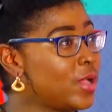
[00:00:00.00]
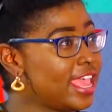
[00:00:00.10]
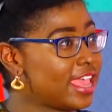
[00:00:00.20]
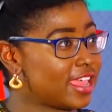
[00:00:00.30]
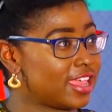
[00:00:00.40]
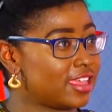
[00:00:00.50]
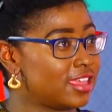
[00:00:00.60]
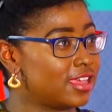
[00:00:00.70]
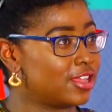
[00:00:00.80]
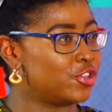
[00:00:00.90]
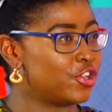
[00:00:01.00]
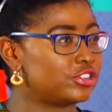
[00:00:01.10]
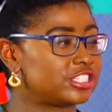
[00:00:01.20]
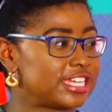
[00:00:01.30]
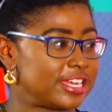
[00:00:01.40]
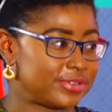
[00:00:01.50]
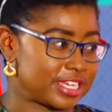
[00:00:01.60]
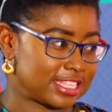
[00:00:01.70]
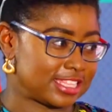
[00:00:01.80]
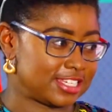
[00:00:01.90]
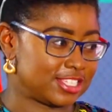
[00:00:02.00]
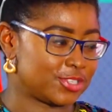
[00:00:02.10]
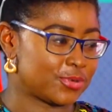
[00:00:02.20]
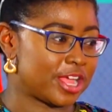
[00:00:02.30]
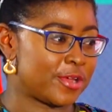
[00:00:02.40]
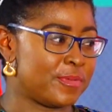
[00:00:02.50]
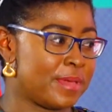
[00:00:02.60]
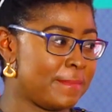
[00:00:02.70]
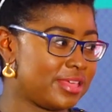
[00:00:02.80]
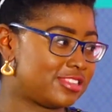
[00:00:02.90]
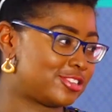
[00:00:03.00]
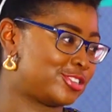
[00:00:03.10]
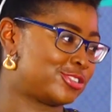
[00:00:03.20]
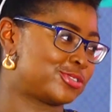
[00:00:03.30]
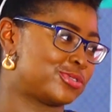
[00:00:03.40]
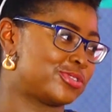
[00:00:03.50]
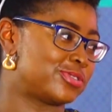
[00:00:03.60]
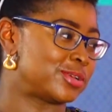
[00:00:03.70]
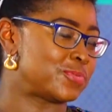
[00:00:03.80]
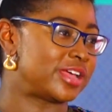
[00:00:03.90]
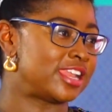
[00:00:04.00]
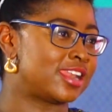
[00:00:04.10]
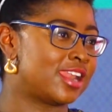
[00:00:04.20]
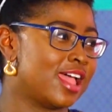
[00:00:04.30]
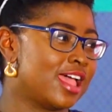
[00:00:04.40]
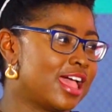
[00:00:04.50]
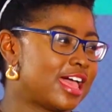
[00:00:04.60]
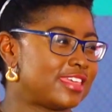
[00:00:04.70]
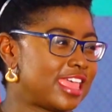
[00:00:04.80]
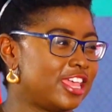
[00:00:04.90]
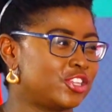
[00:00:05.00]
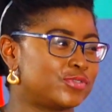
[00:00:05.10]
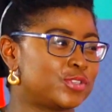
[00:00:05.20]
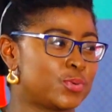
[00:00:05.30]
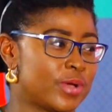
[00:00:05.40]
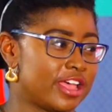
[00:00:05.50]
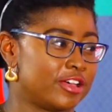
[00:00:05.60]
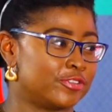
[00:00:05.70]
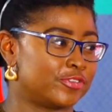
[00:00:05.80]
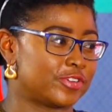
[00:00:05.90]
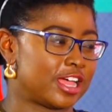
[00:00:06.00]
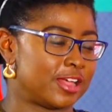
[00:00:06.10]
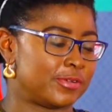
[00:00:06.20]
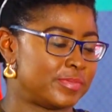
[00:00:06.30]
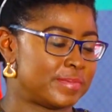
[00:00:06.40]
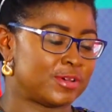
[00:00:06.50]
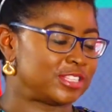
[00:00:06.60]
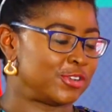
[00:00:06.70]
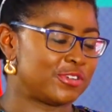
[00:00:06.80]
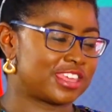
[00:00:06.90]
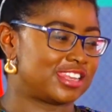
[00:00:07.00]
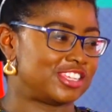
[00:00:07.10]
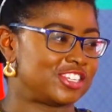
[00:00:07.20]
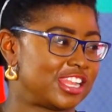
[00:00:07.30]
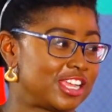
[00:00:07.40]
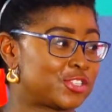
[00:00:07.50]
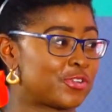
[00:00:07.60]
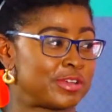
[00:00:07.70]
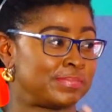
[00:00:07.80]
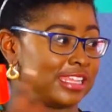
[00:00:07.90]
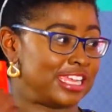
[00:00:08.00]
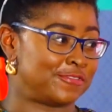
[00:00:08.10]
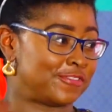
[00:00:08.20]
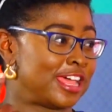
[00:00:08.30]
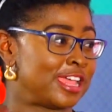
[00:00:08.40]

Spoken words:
way, not directly. So I remember this story when, at the age of 12, I remember I was in North Kaneshie and I saw a plane